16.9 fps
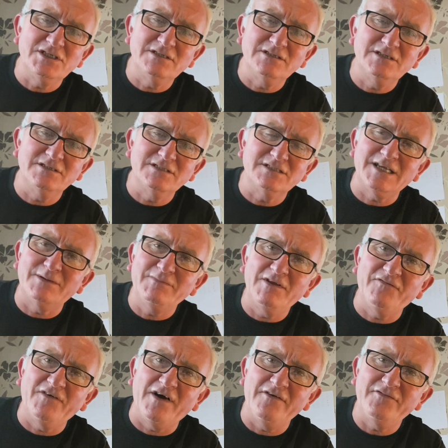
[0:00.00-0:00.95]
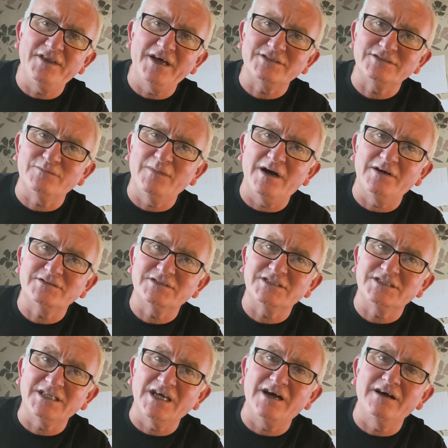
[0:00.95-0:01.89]
didn't send me 5,000 miles to
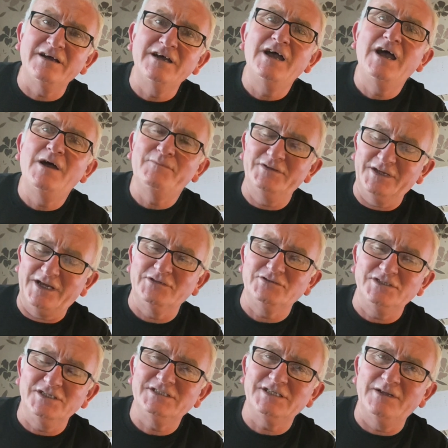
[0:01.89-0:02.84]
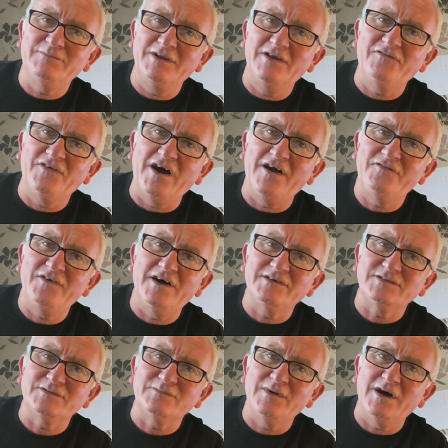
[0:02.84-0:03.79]
start, but the country sent me
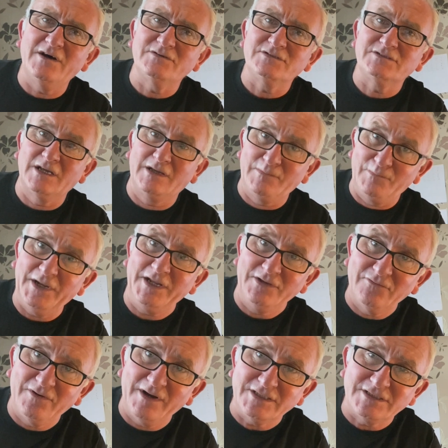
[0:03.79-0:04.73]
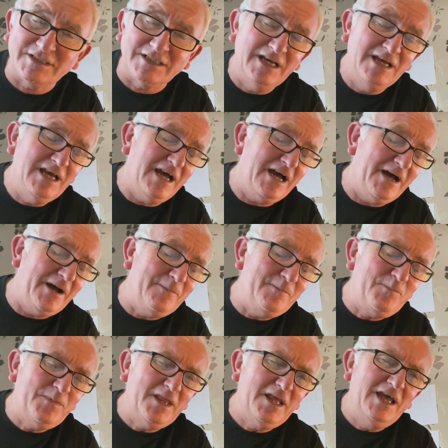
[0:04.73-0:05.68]
5,000 miles to complete the race. Um,